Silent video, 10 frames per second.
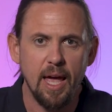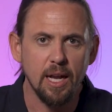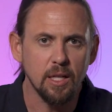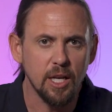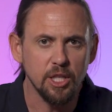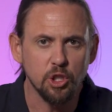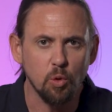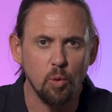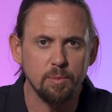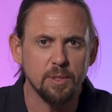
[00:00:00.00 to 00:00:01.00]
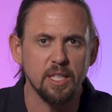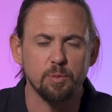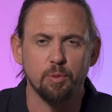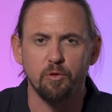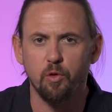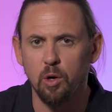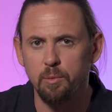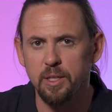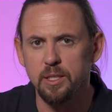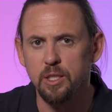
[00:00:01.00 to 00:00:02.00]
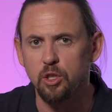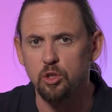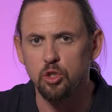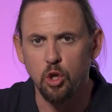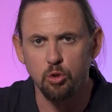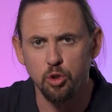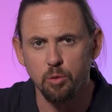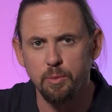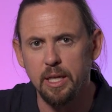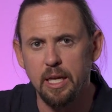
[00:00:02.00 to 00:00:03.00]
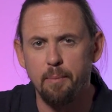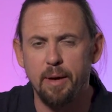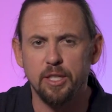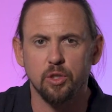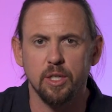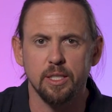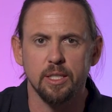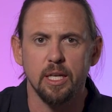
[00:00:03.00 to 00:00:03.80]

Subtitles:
Analyze your website's performance, your social media metrics,